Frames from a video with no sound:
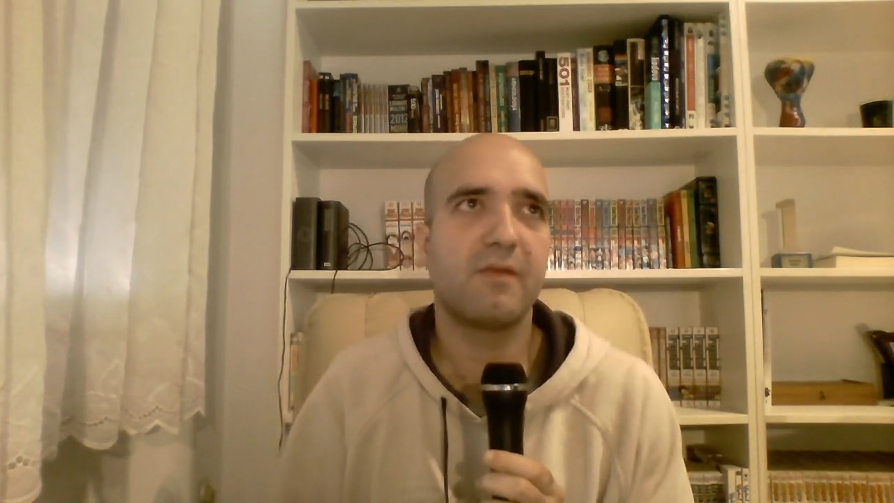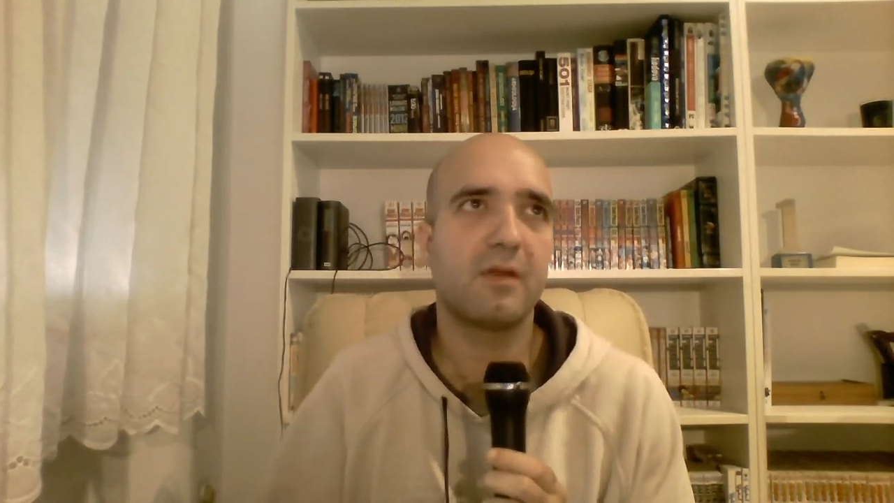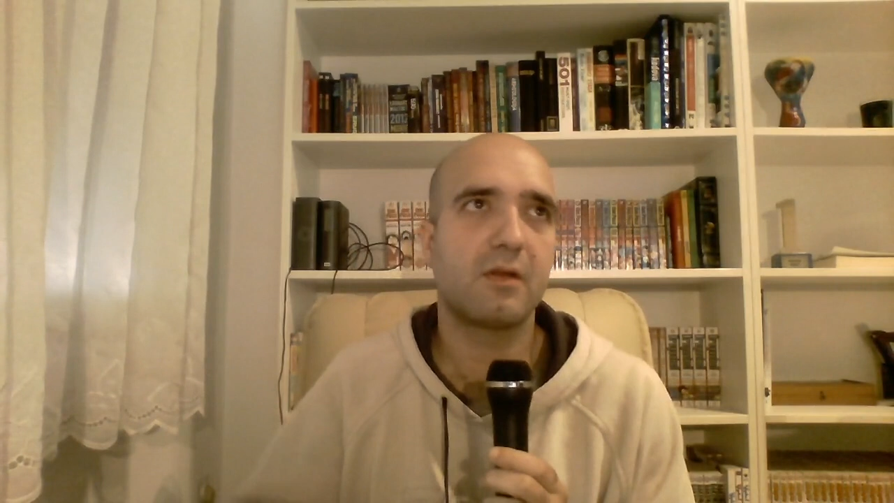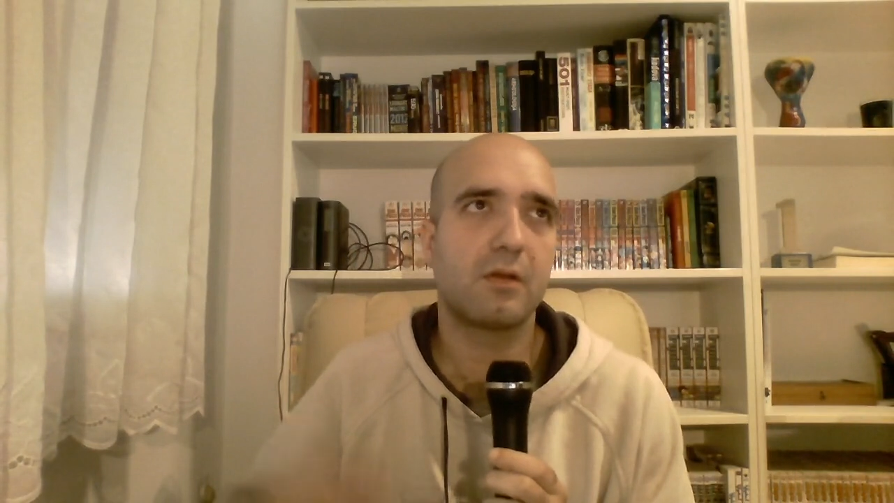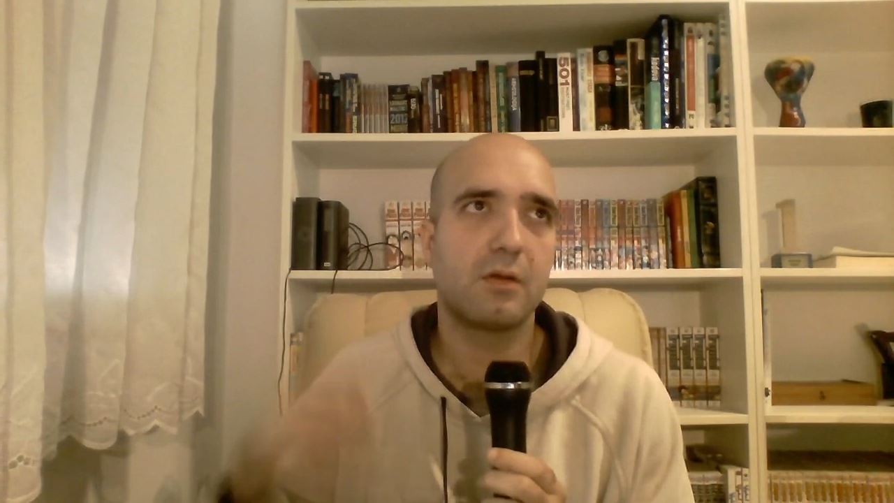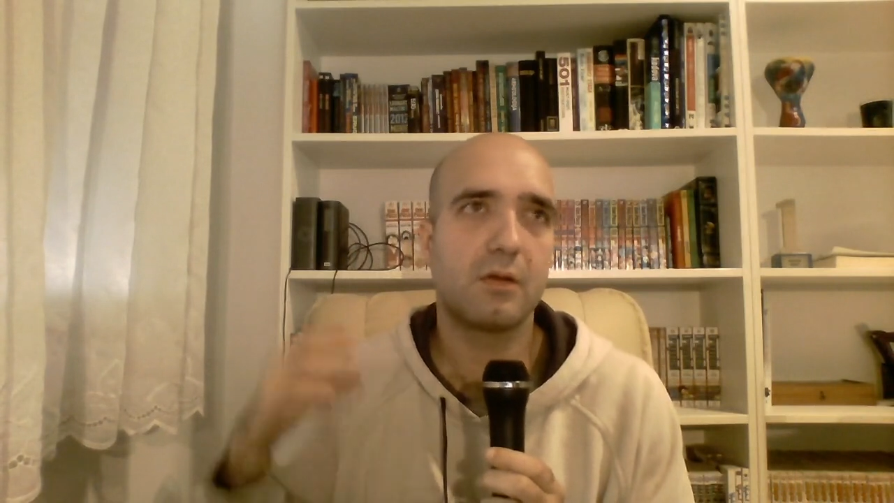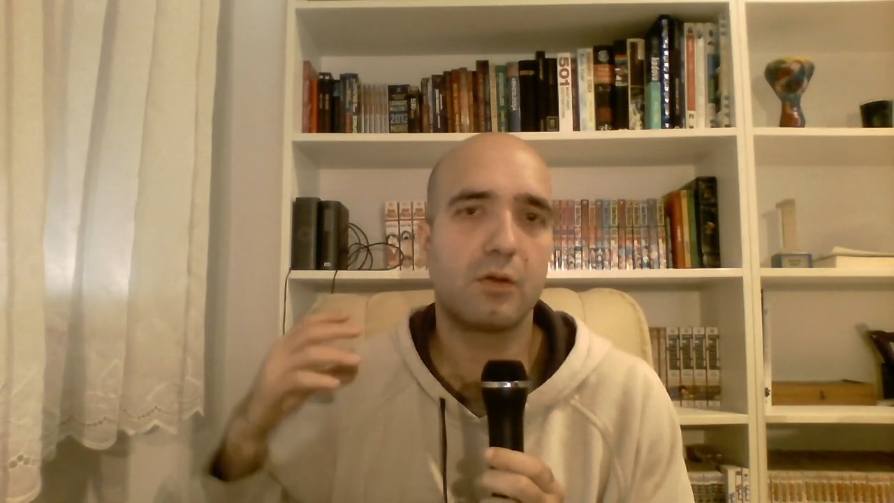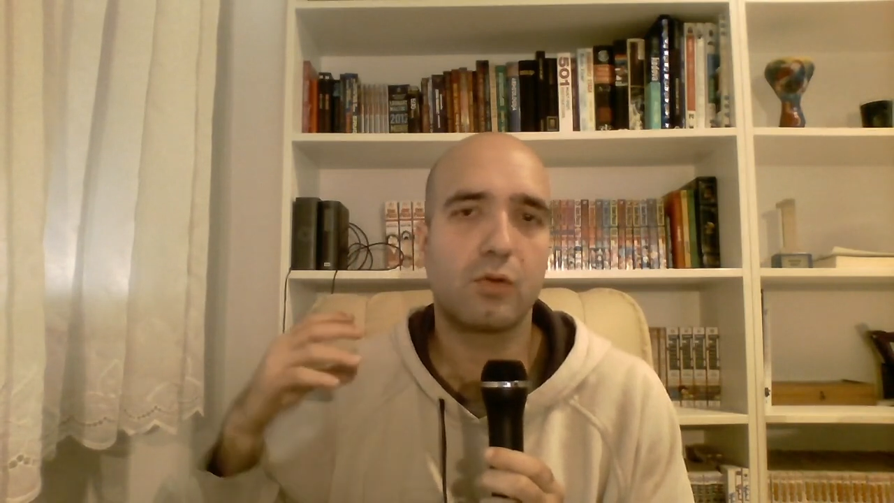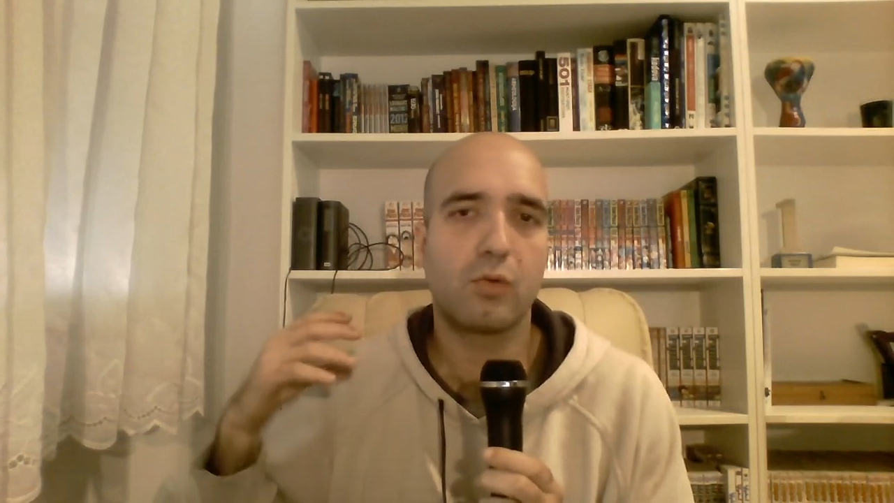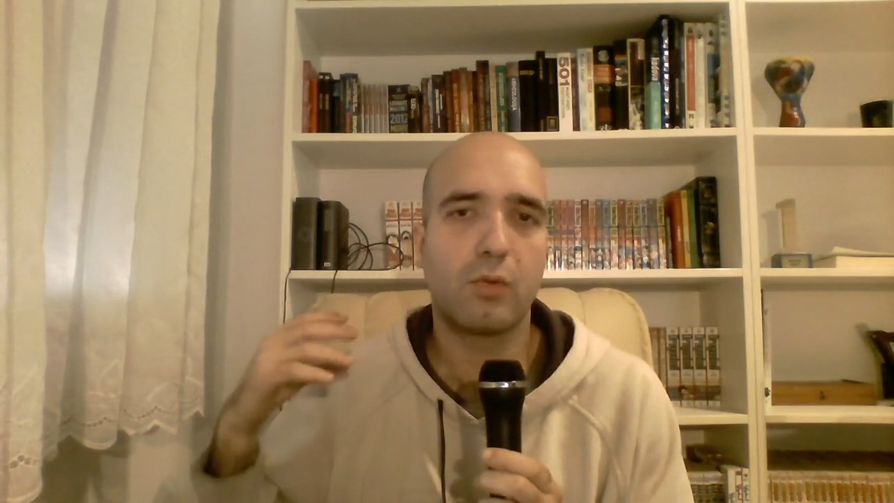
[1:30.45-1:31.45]

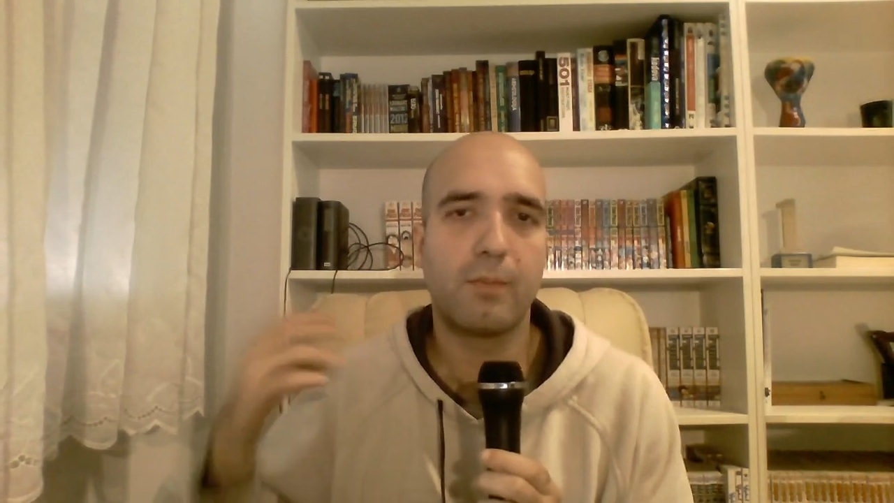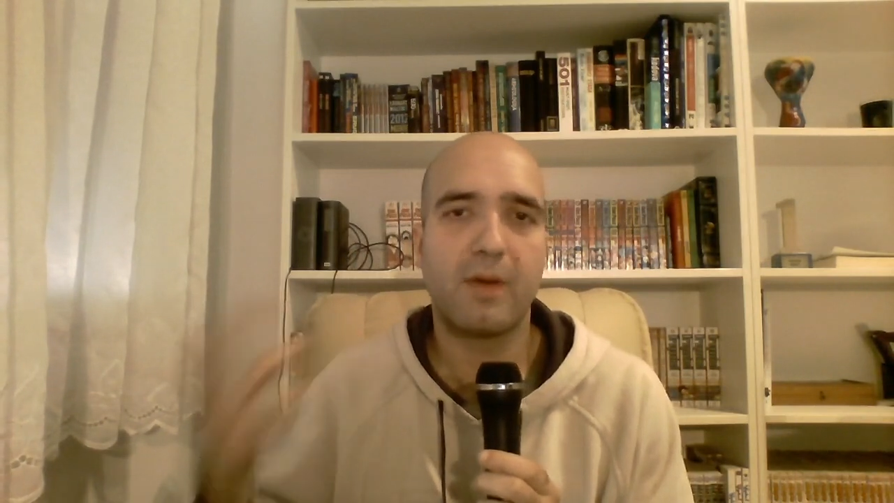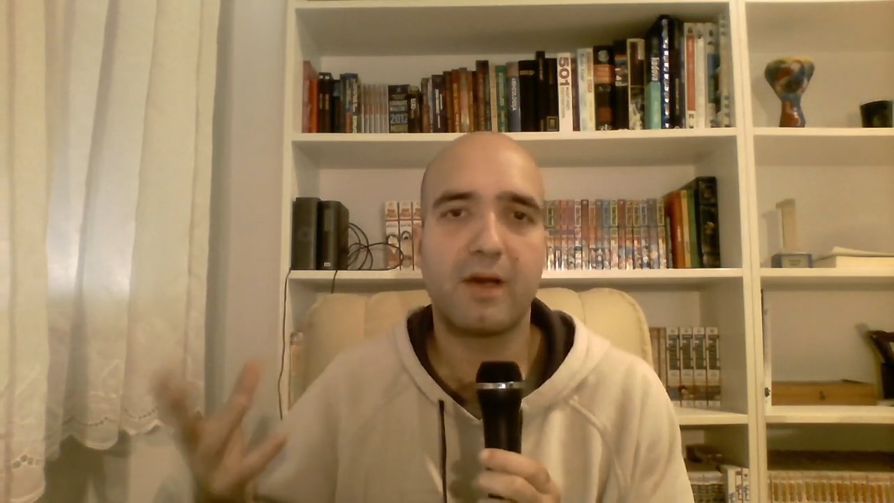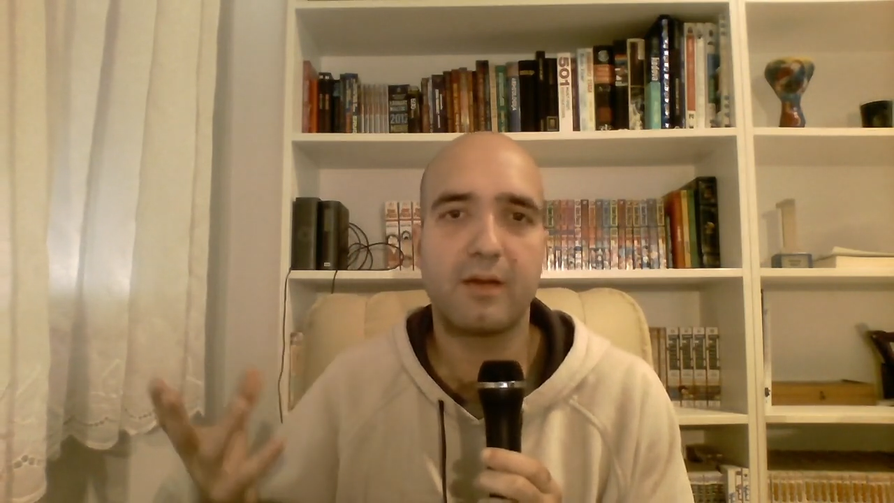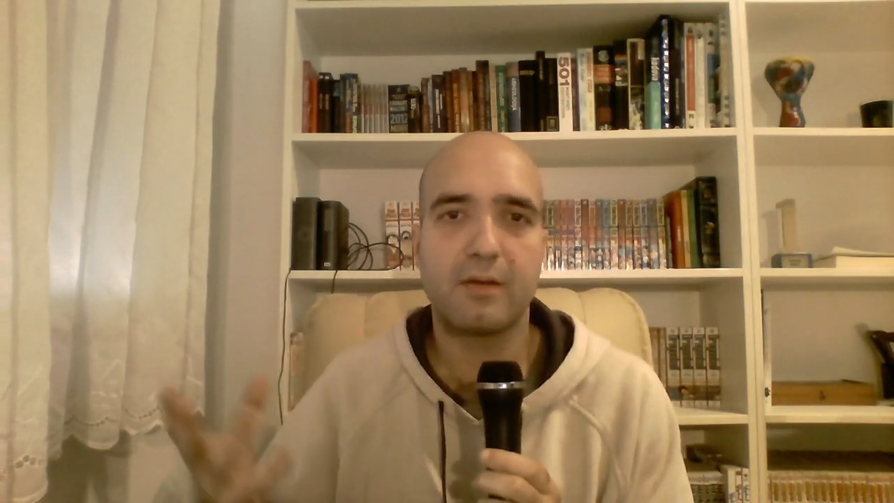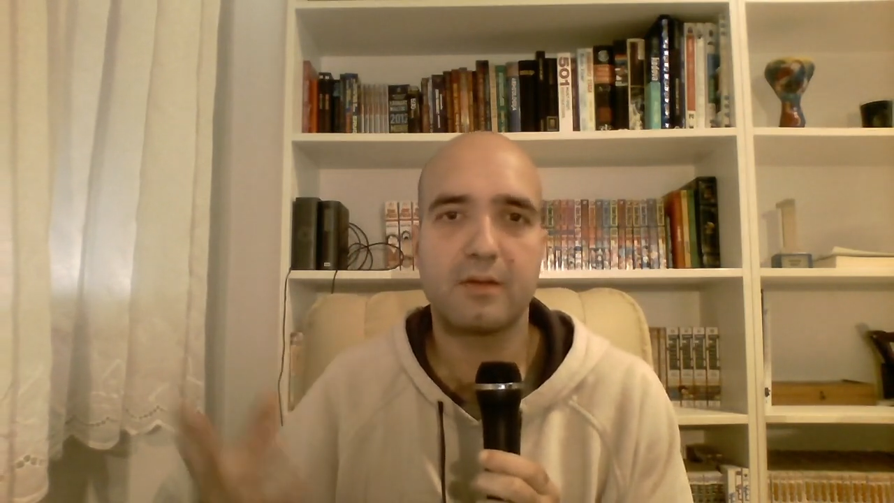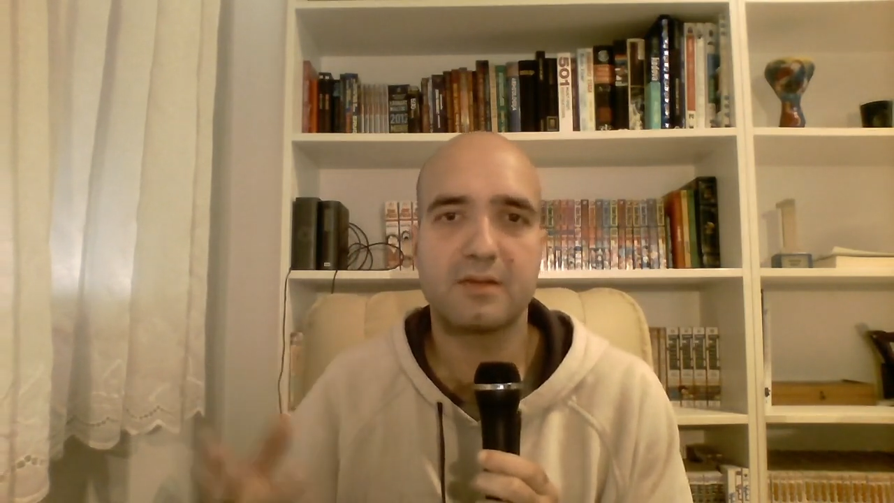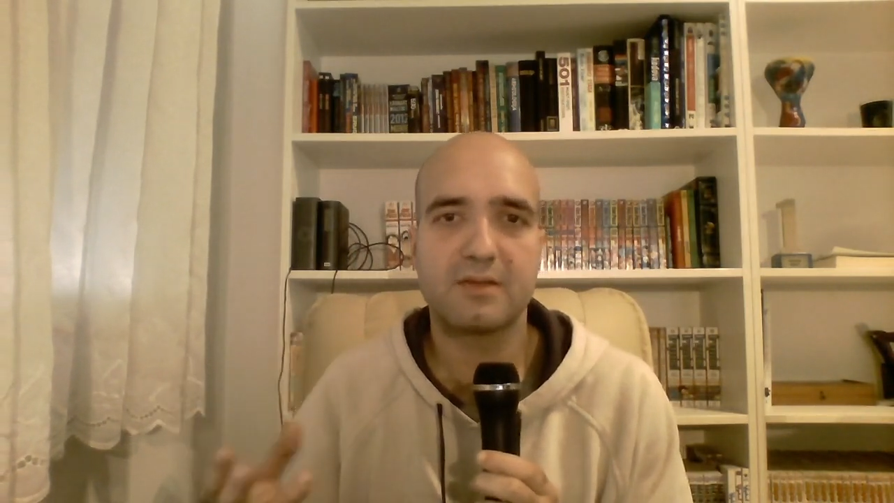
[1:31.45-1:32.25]
with combined